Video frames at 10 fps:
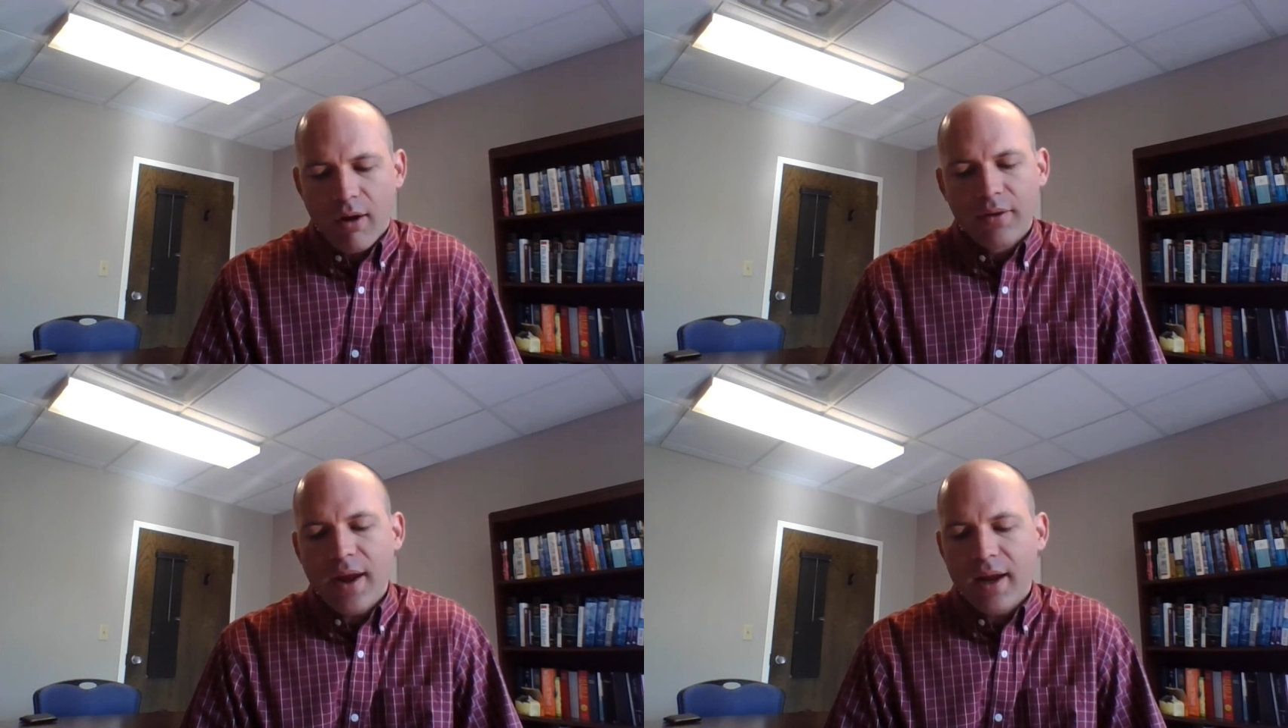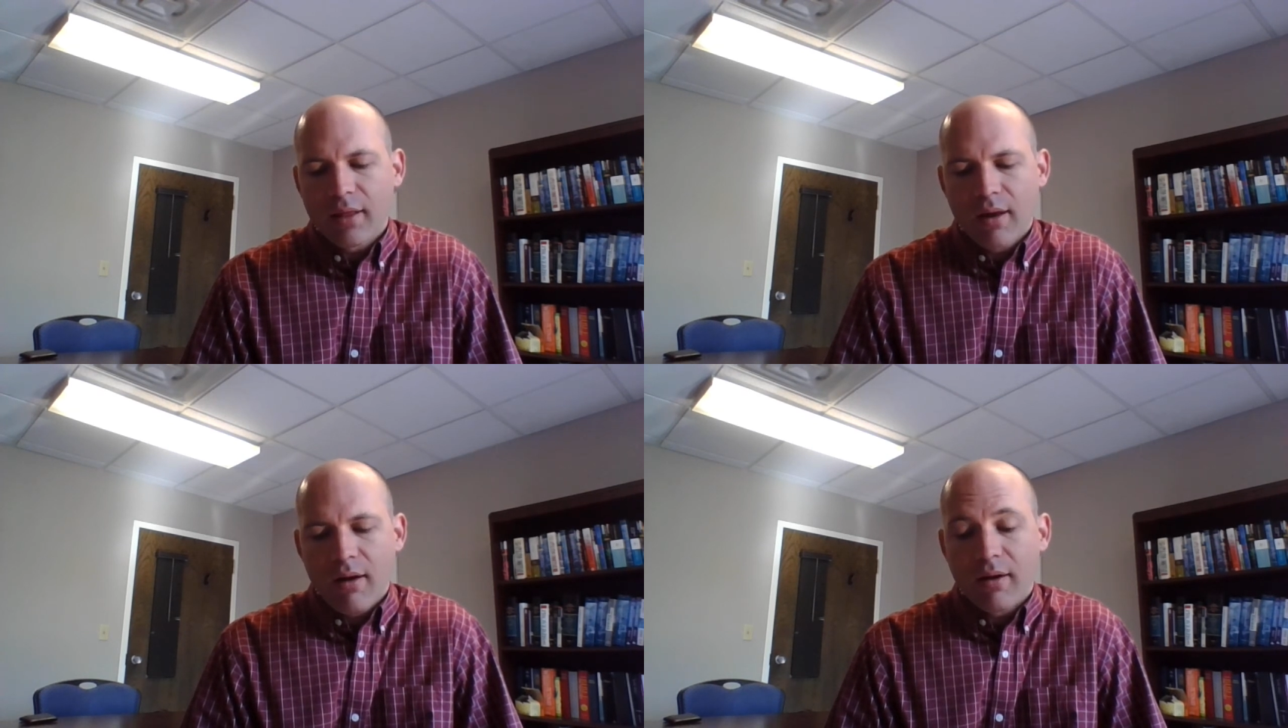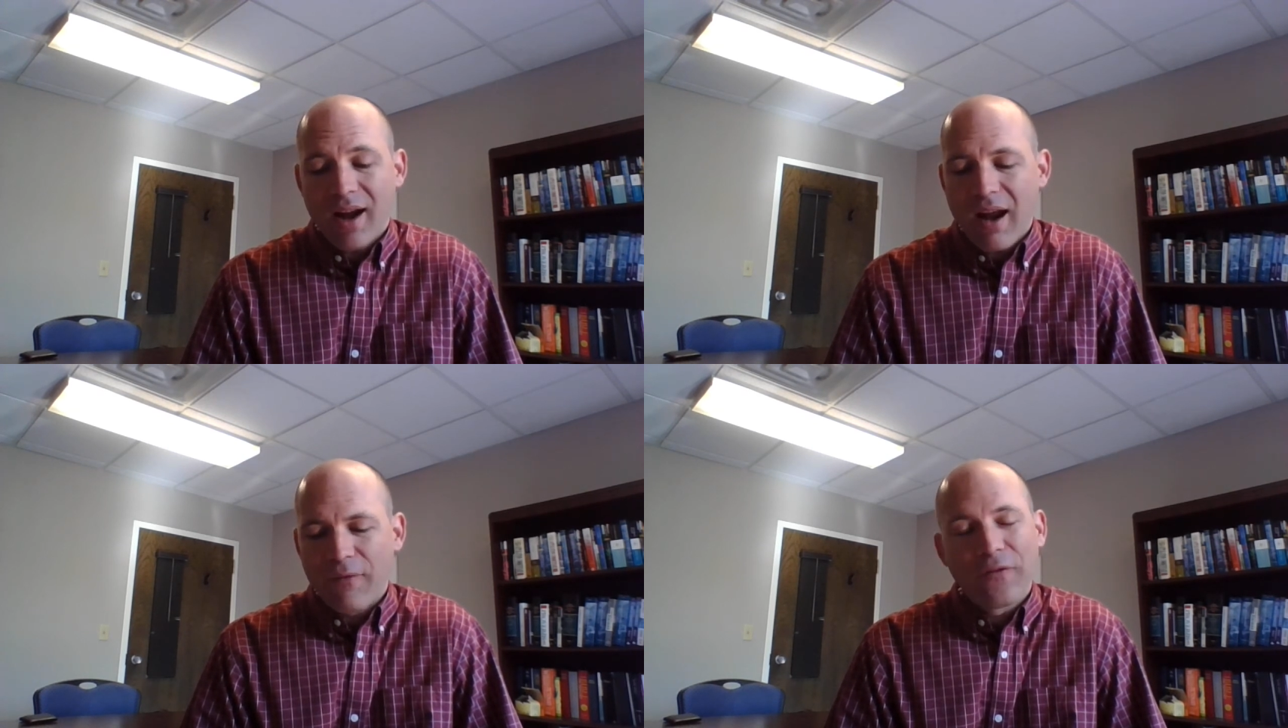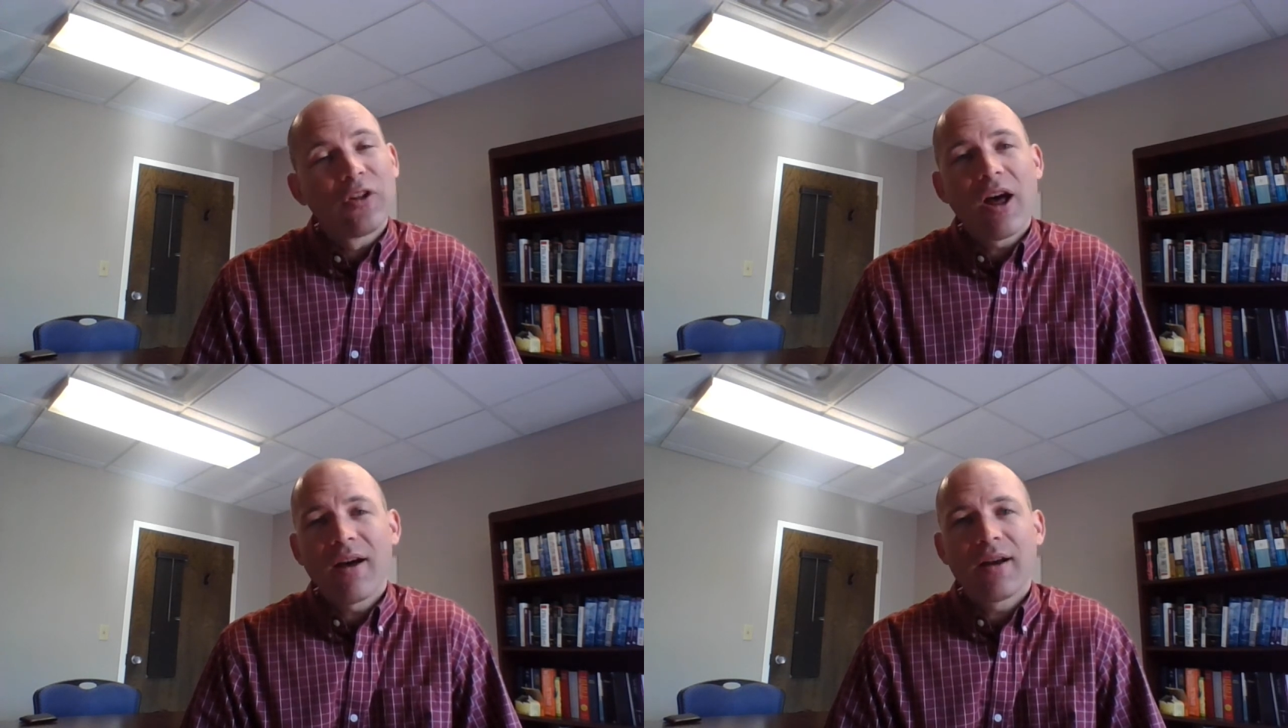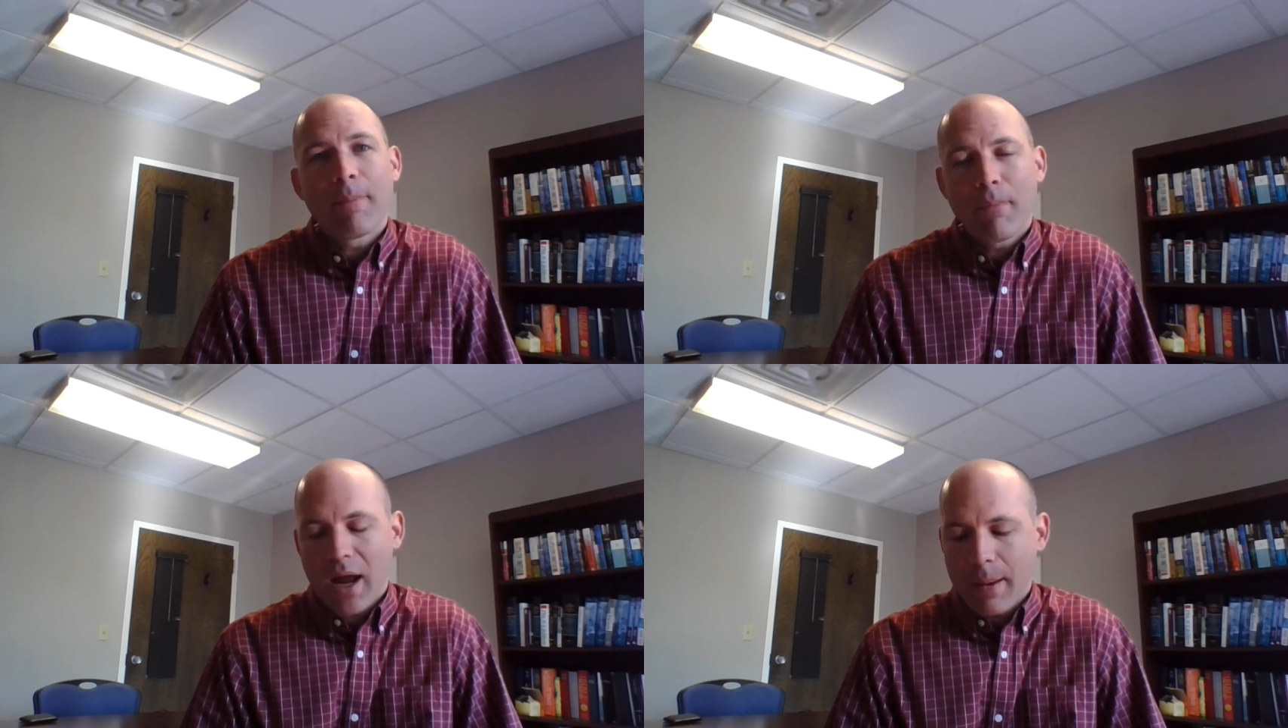All night long I
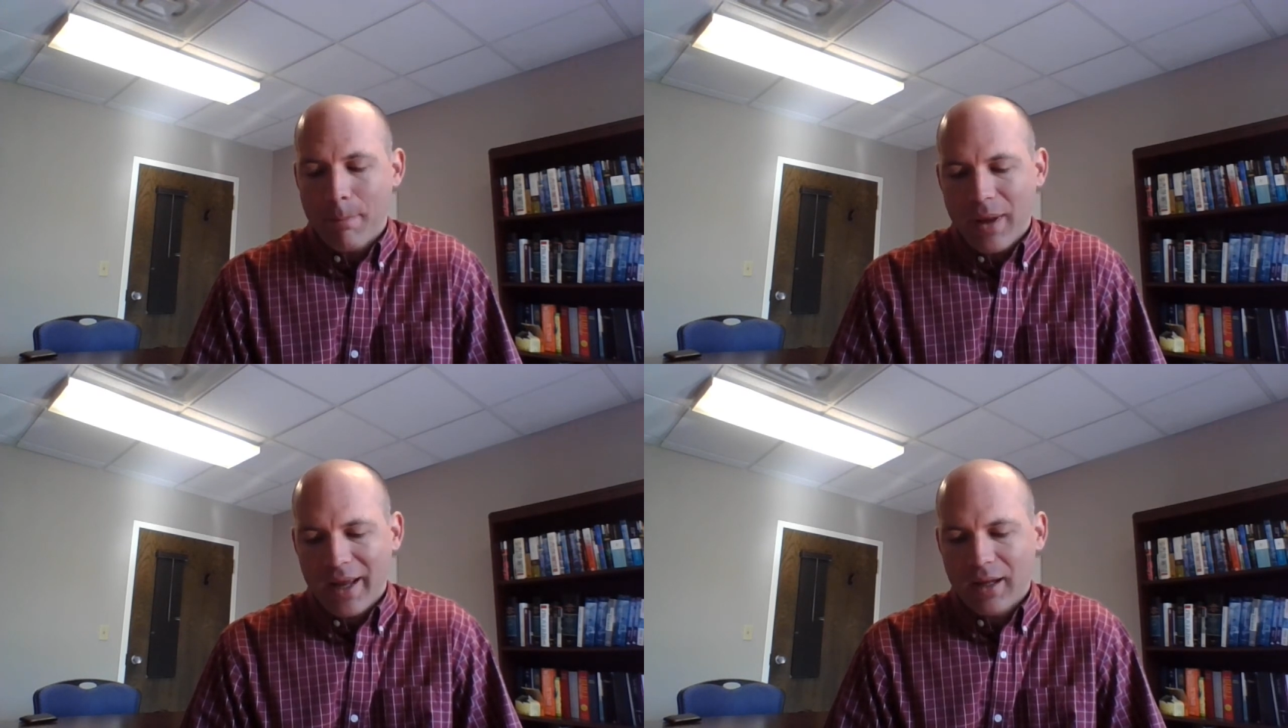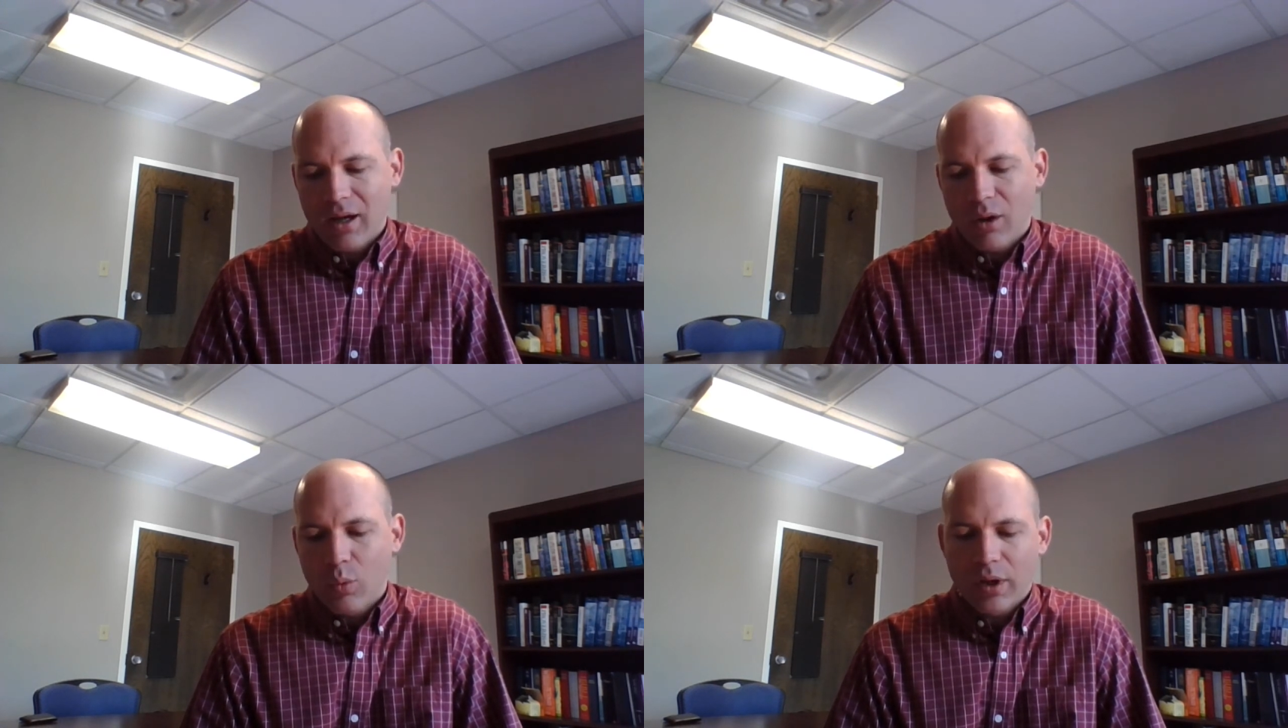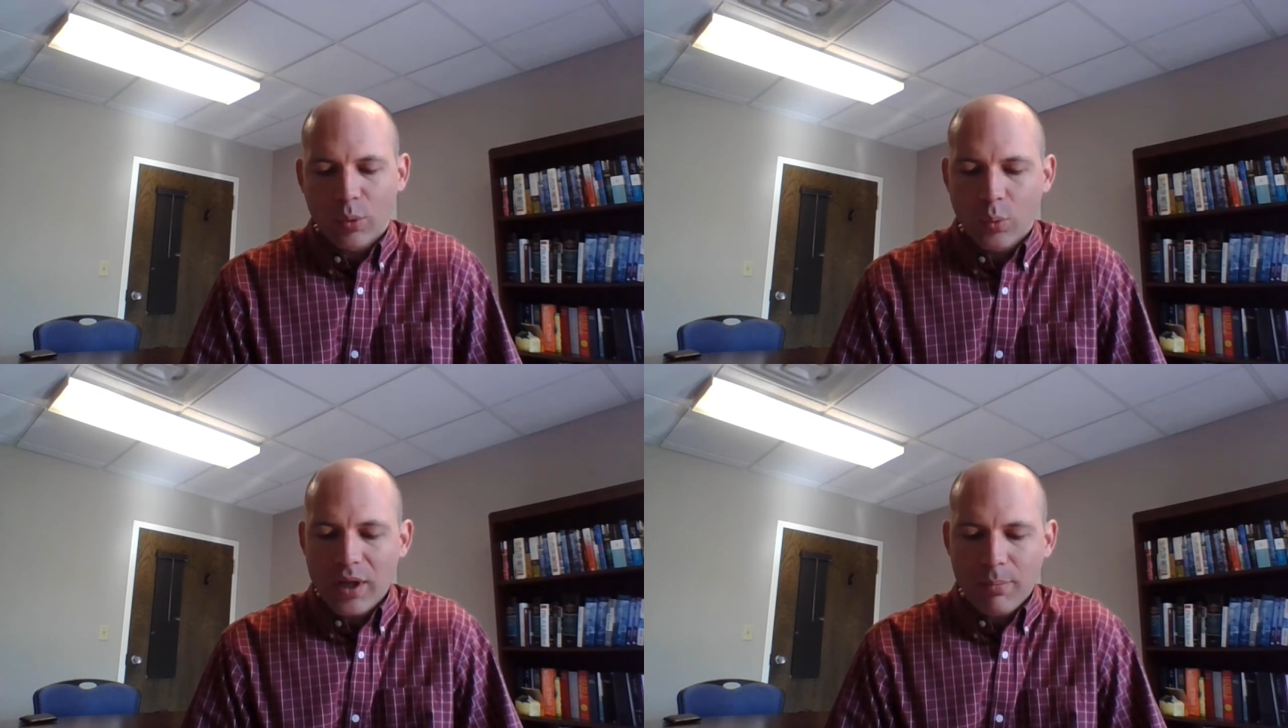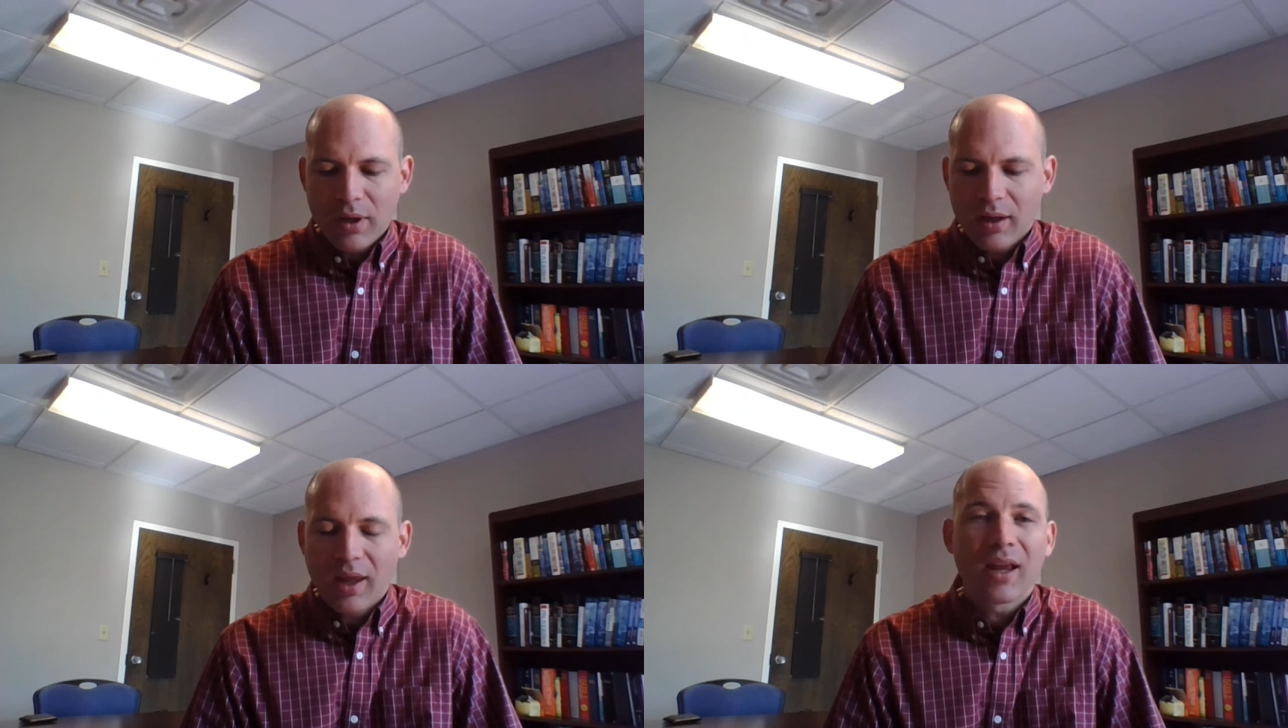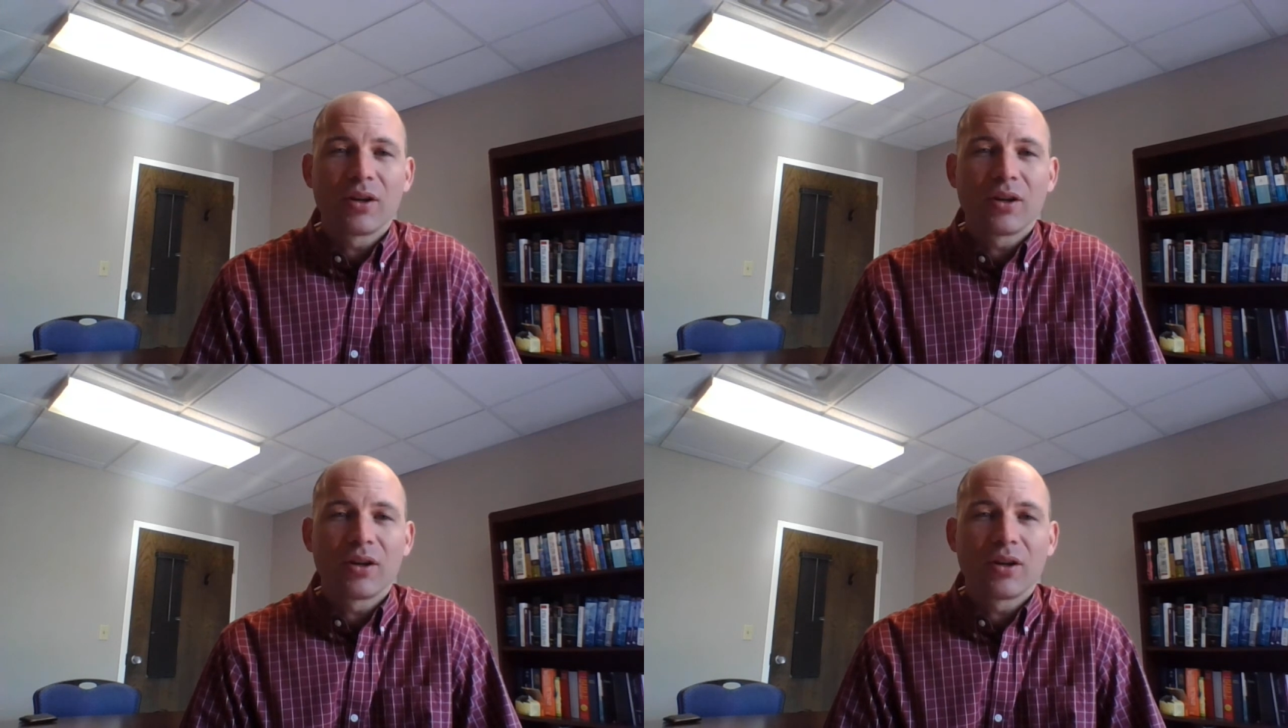flood my bed with weeping